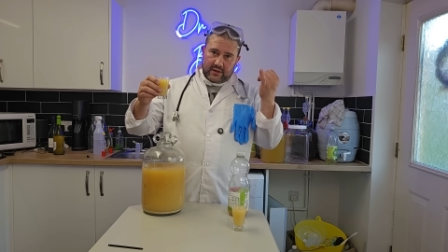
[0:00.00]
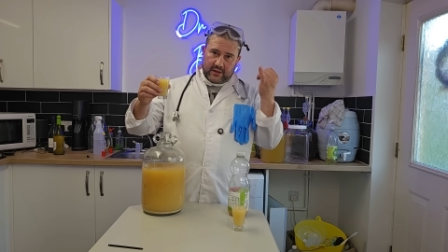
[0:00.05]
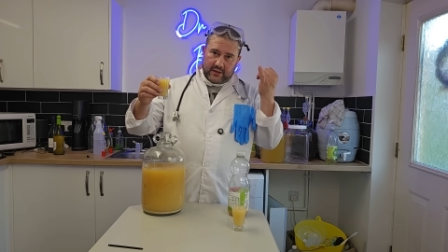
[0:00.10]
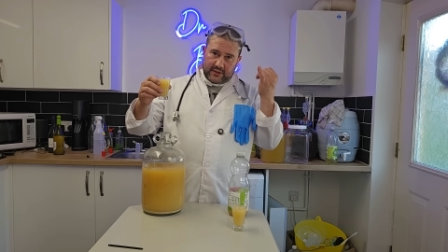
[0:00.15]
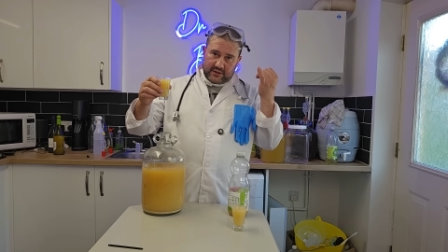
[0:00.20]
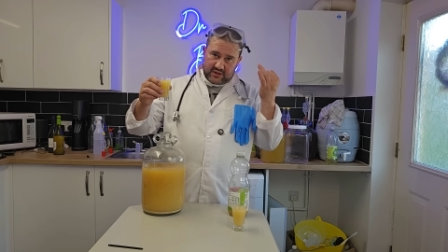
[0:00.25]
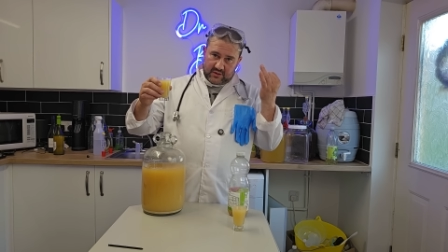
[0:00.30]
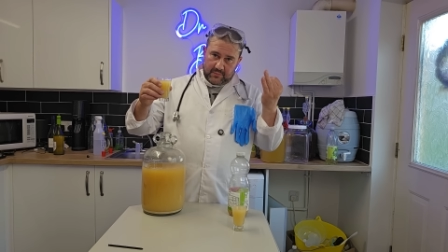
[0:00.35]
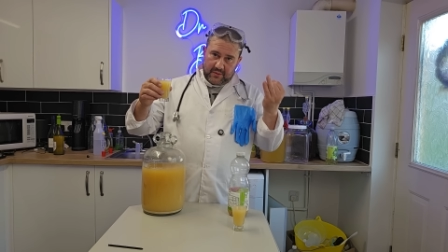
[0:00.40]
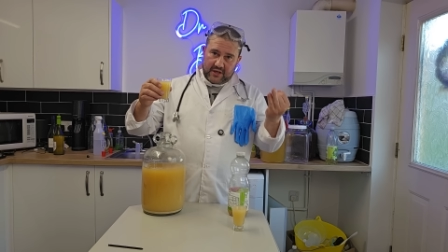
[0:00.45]

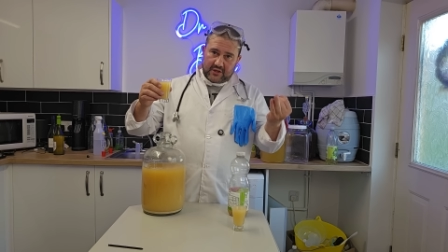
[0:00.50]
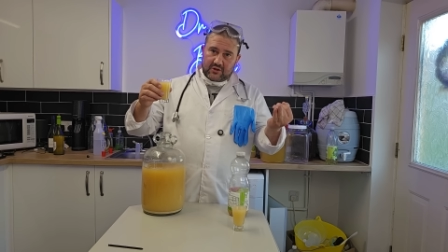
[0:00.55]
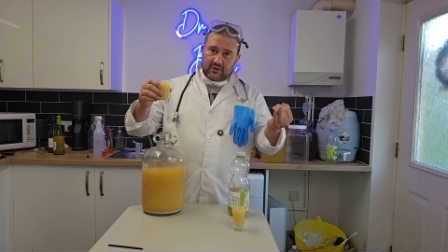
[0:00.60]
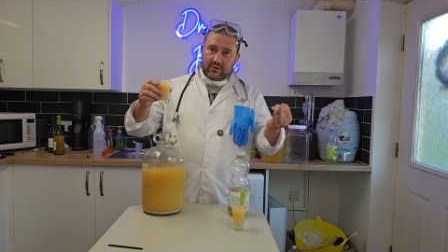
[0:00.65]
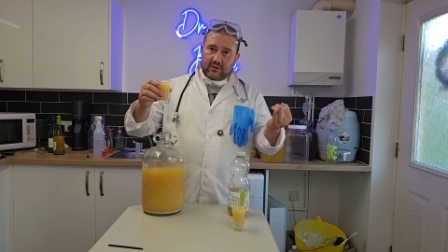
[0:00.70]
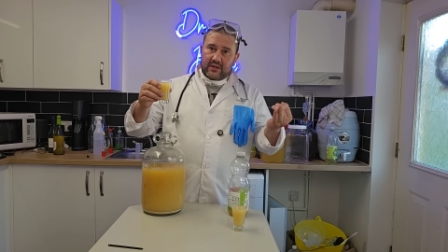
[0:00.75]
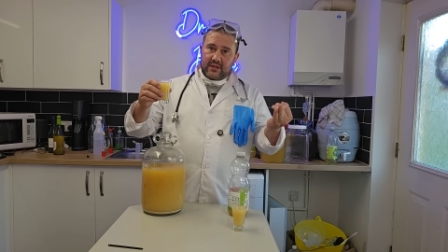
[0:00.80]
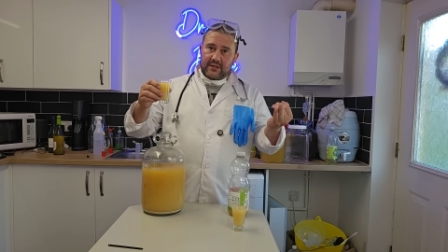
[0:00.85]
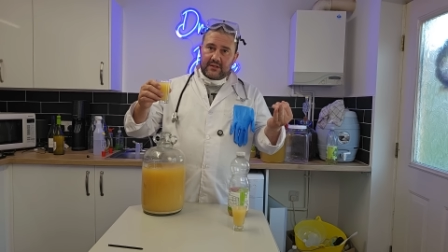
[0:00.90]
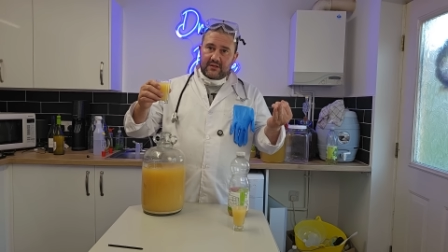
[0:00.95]
and a
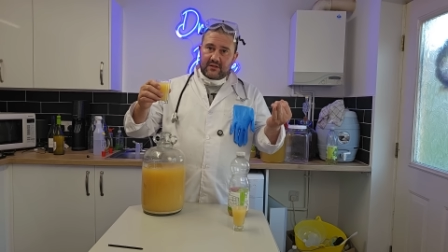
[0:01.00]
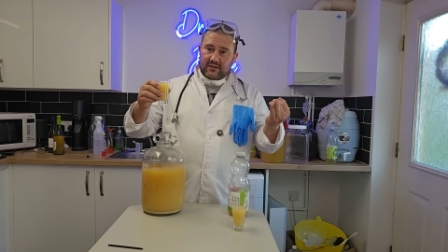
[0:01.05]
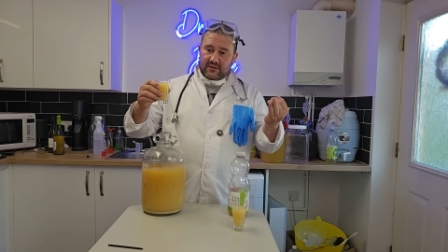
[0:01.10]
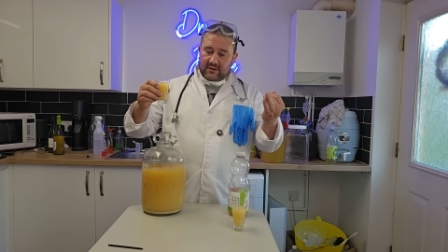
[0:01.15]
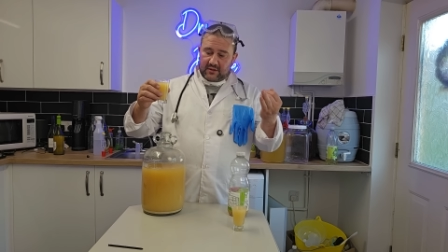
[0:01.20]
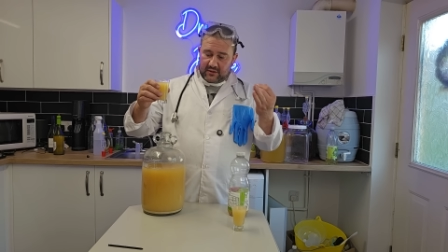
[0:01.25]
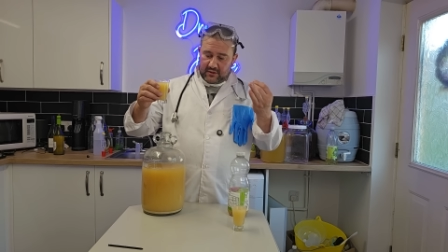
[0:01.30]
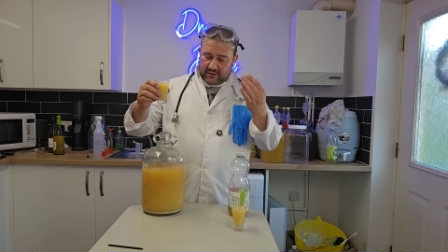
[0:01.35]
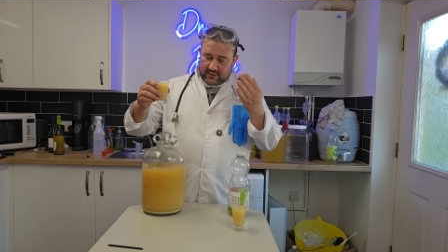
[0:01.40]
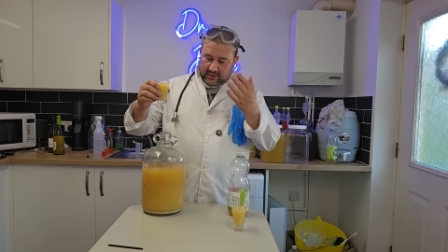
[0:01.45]
special
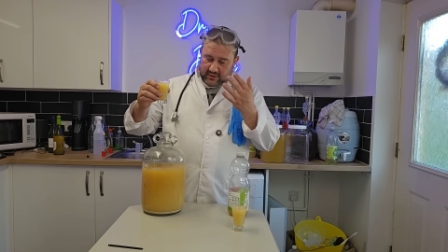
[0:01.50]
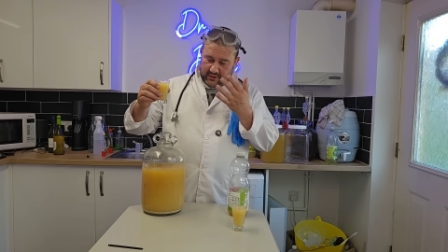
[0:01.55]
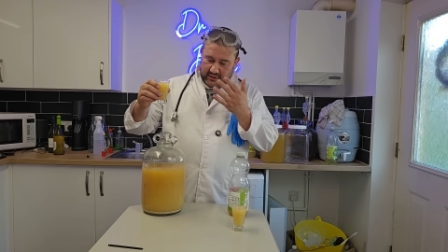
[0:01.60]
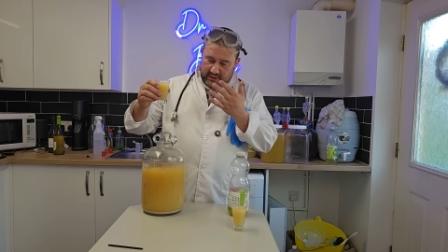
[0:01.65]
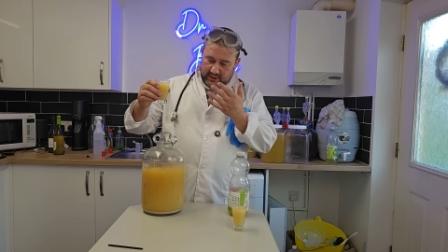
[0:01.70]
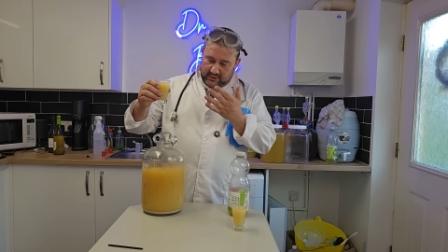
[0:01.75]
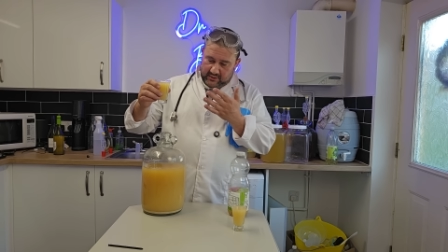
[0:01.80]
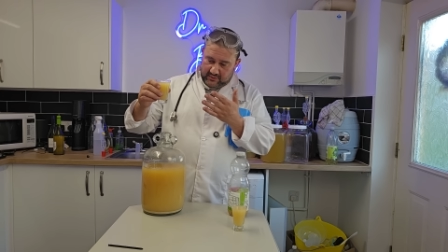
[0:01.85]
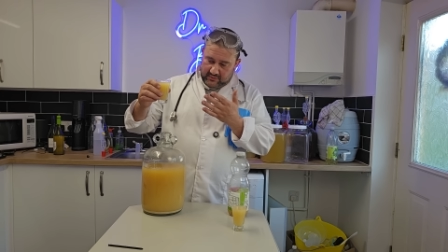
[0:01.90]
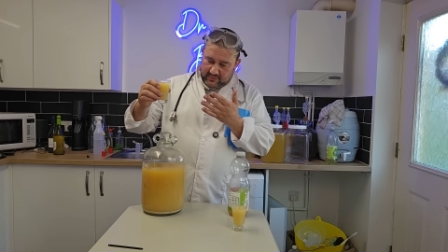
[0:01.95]
yeast
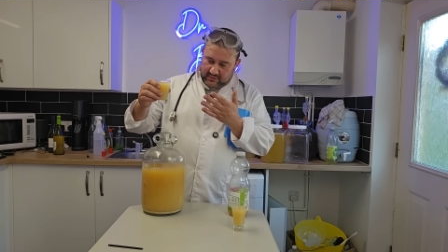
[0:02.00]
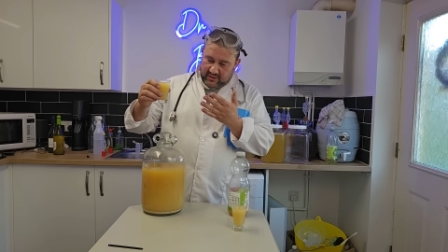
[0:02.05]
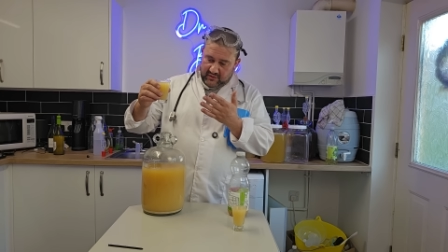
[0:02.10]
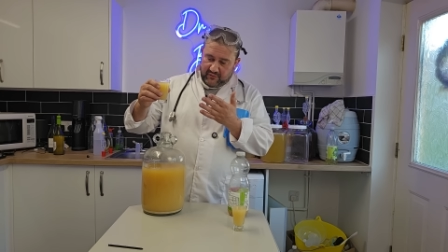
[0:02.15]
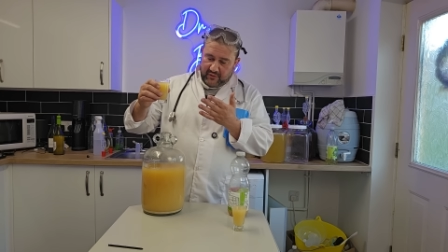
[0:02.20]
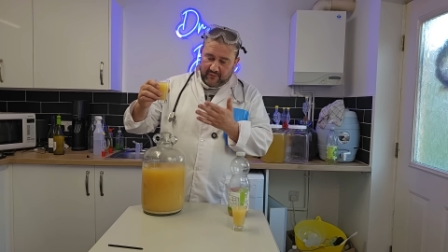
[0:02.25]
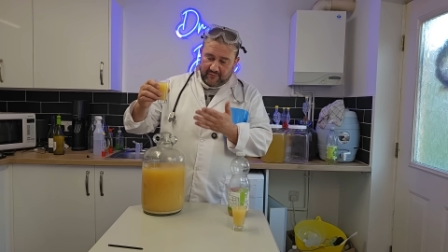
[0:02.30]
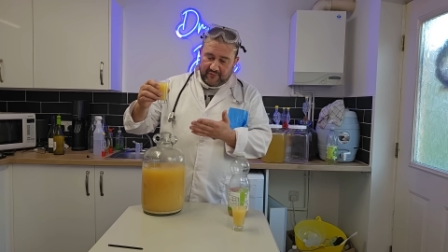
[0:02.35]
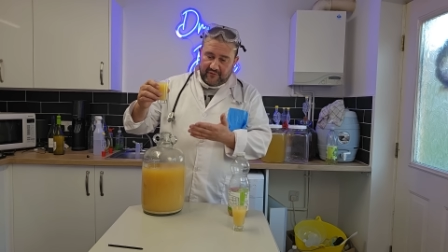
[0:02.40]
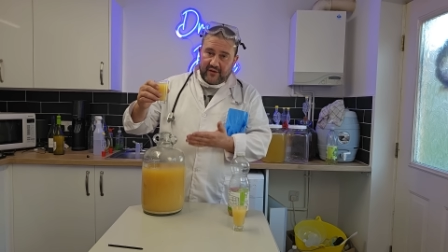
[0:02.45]
and
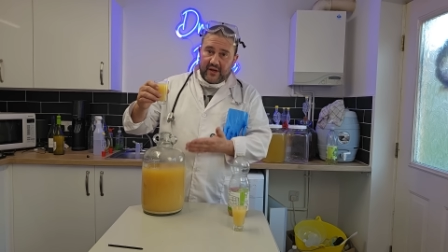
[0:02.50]
different